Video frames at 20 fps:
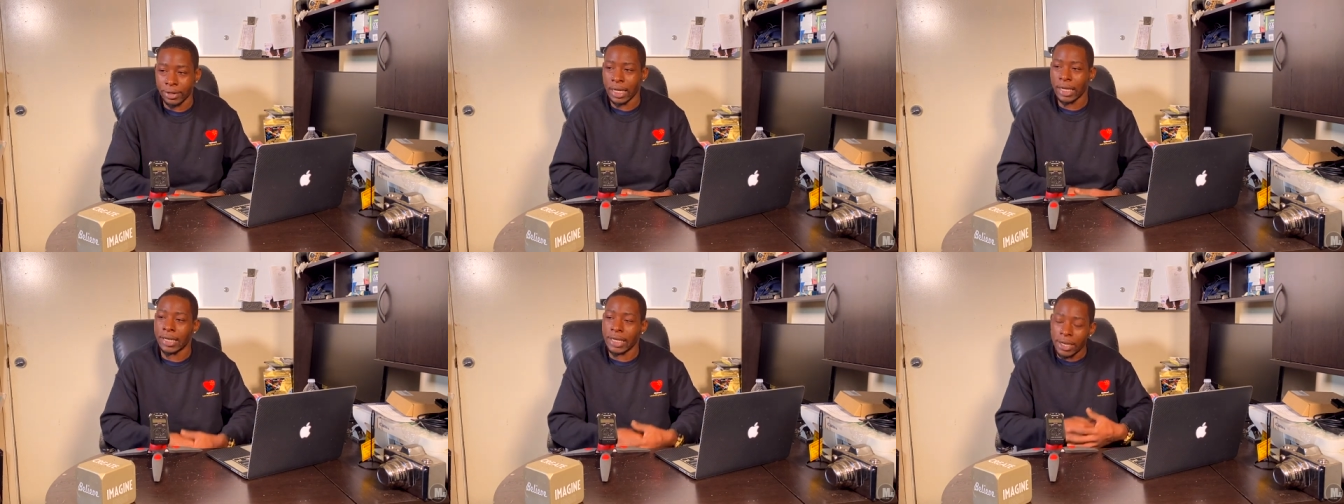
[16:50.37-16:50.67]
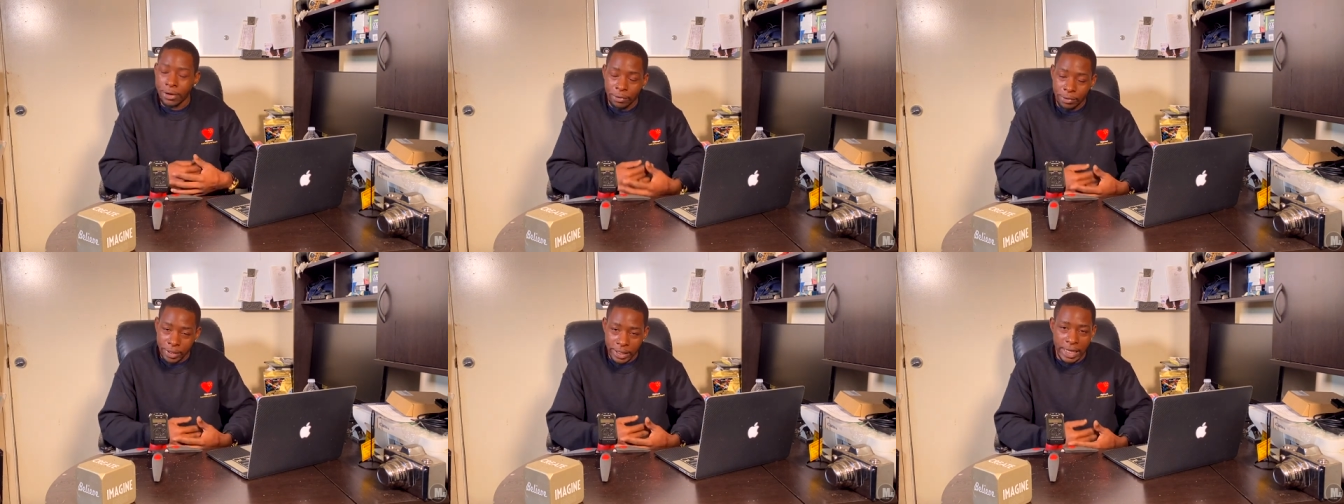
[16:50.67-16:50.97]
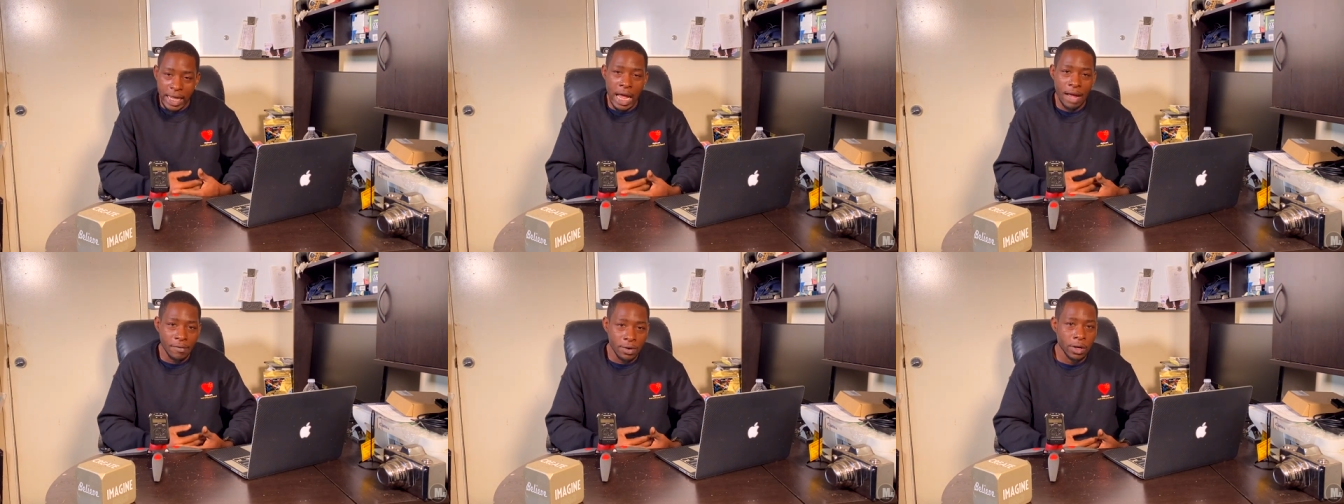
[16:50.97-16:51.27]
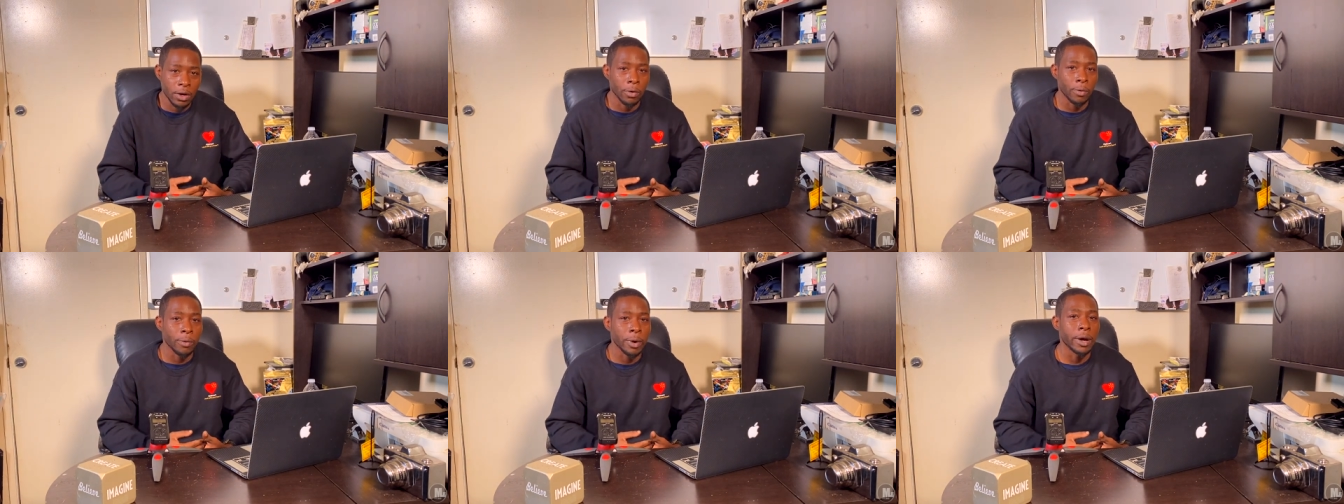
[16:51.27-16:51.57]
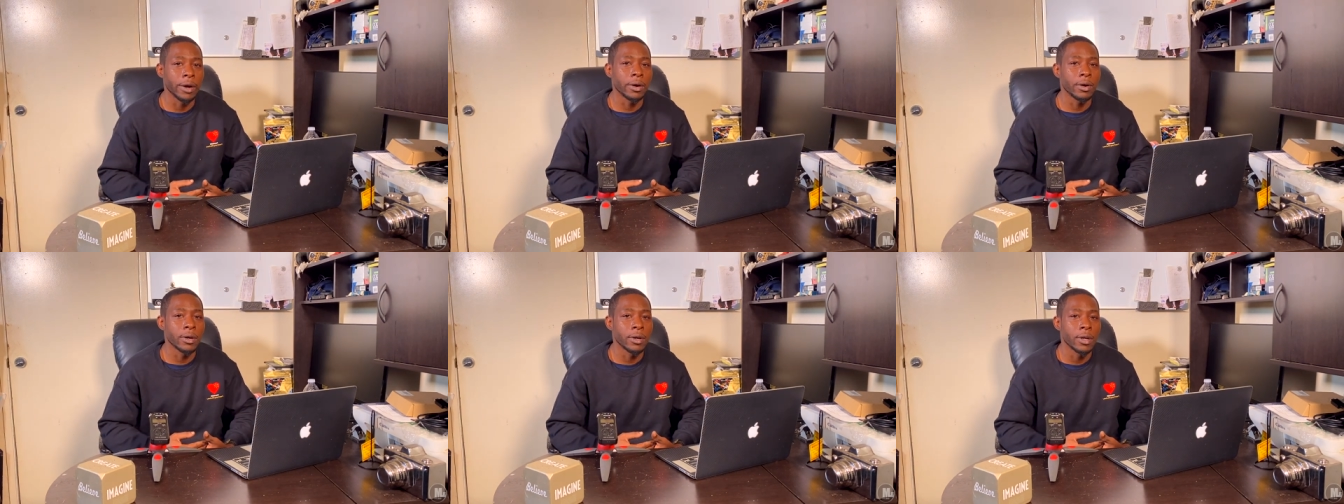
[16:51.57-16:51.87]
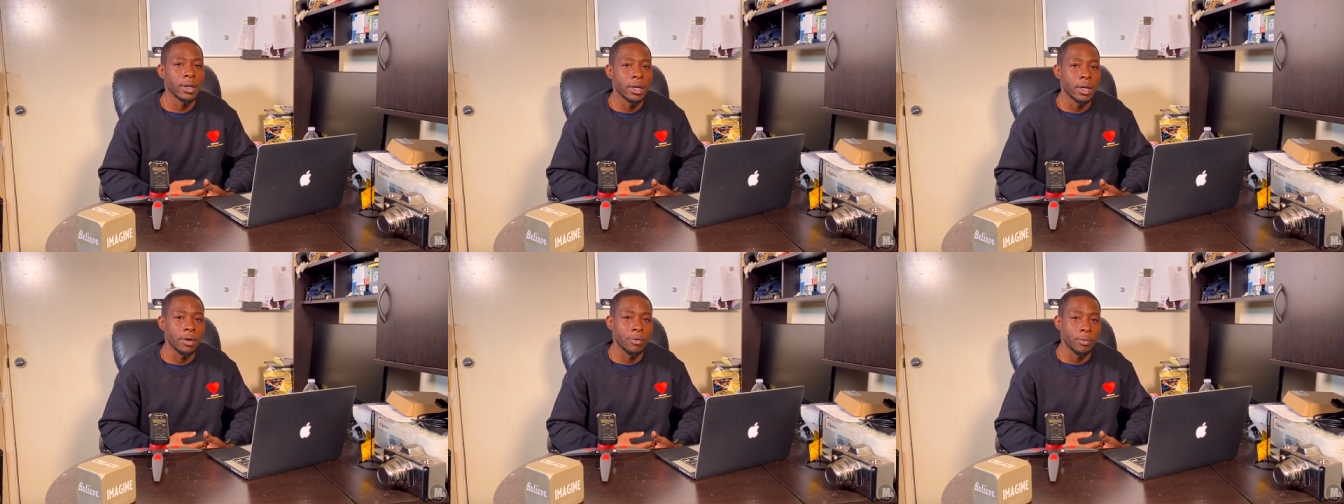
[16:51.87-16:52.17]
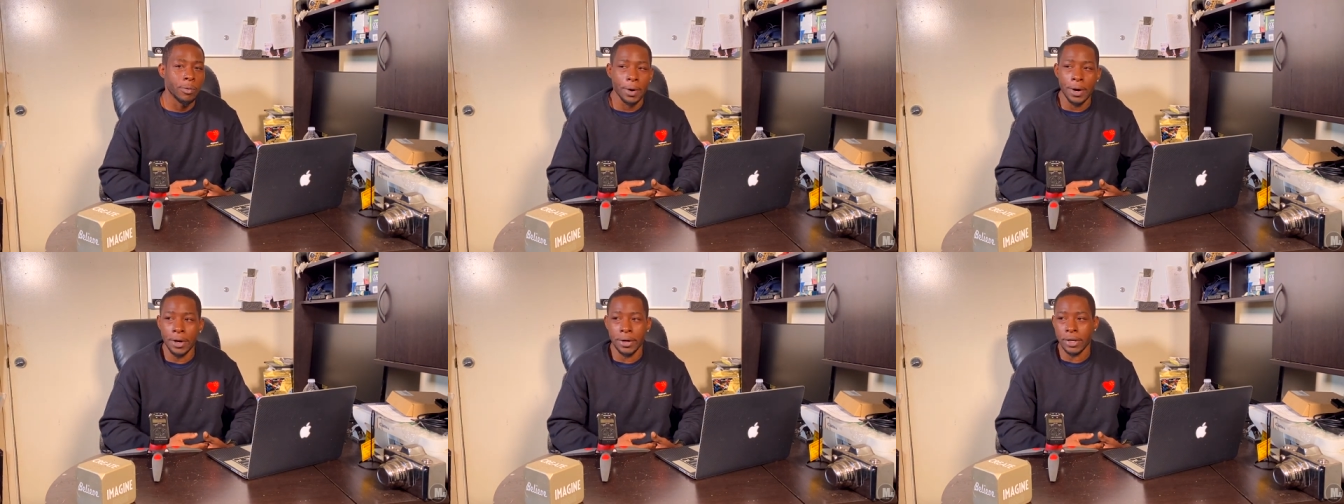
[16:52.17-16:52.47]
I literally have a career
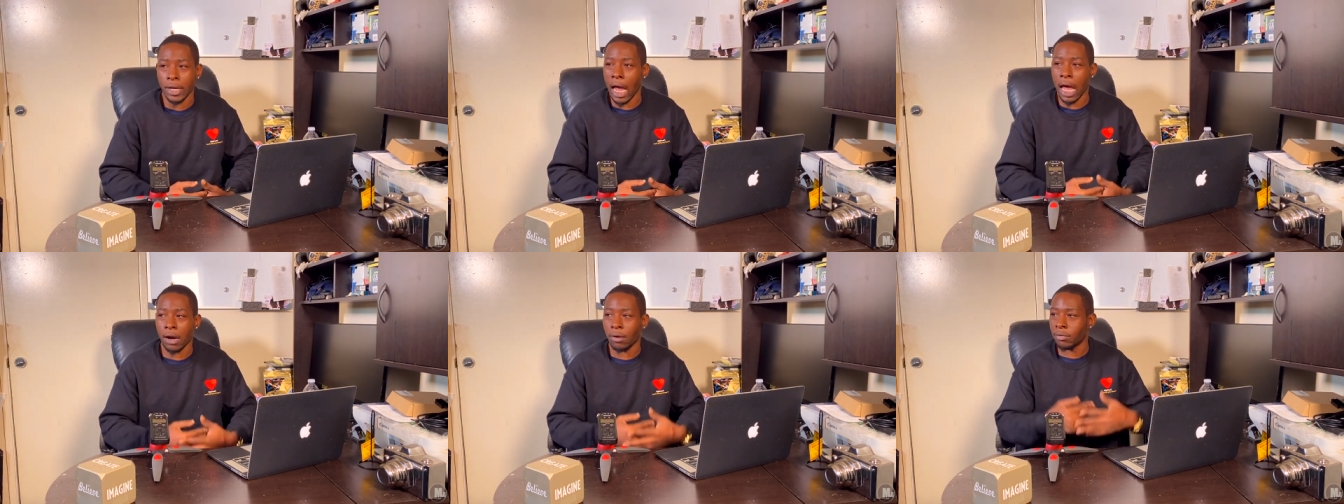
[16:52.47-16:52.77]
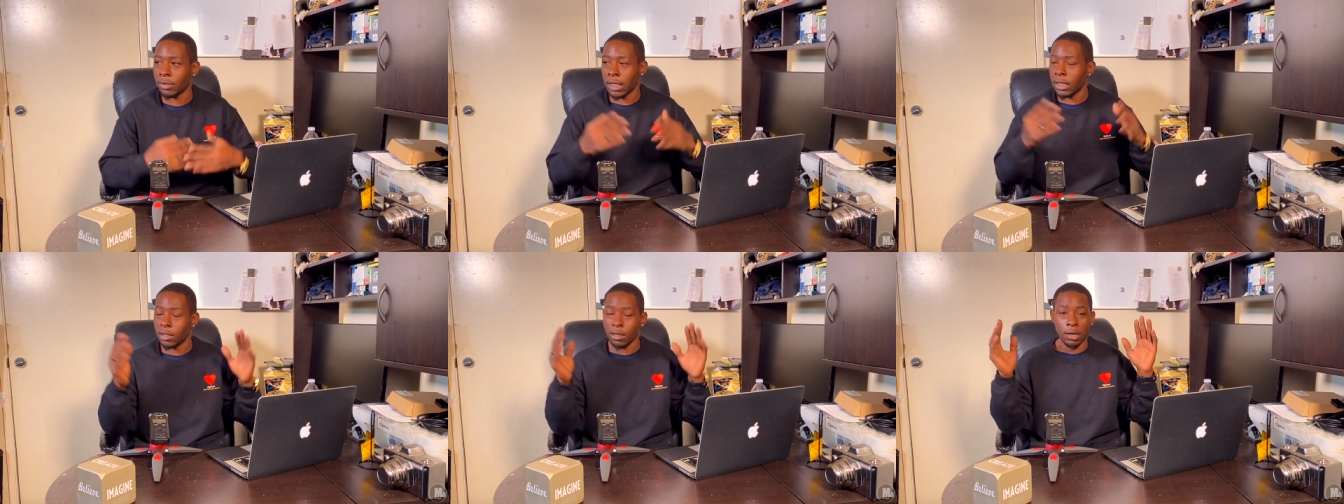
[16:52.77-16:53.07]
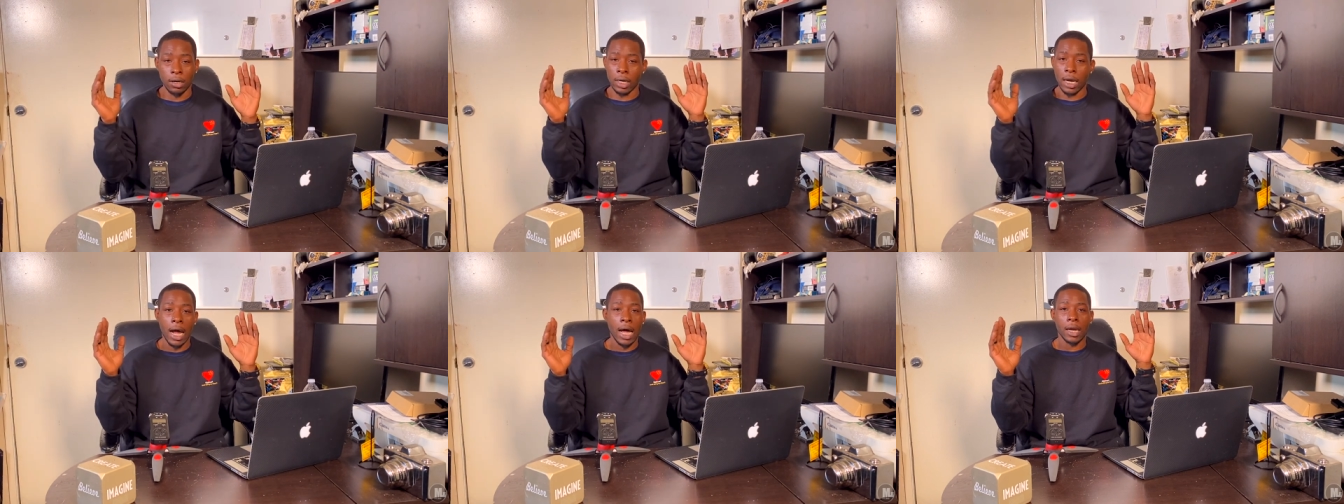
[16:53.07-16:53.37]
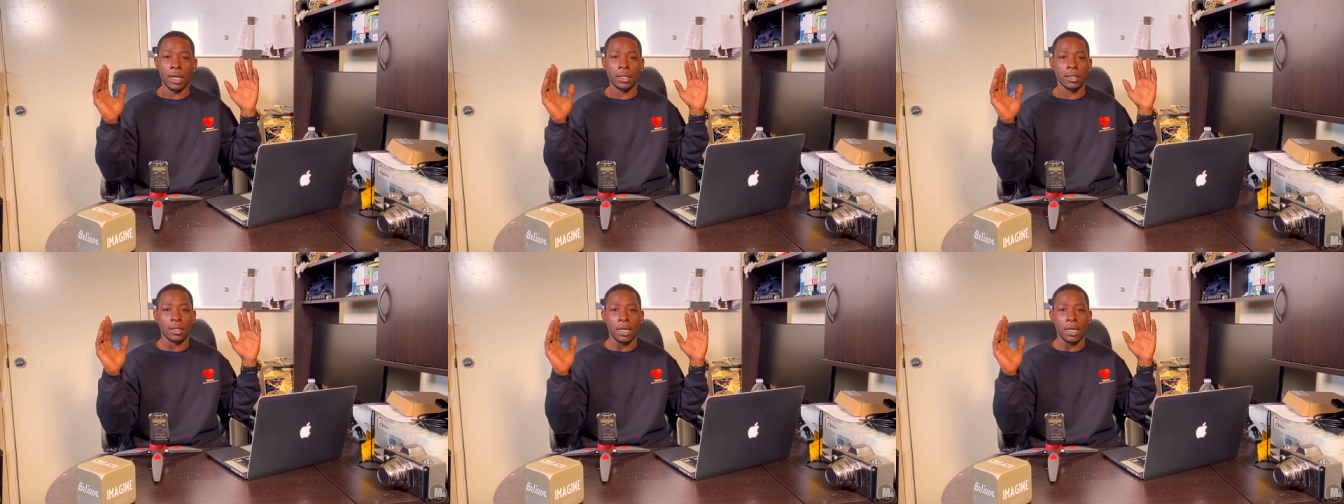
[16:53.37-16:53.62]
where I don't need to go to college.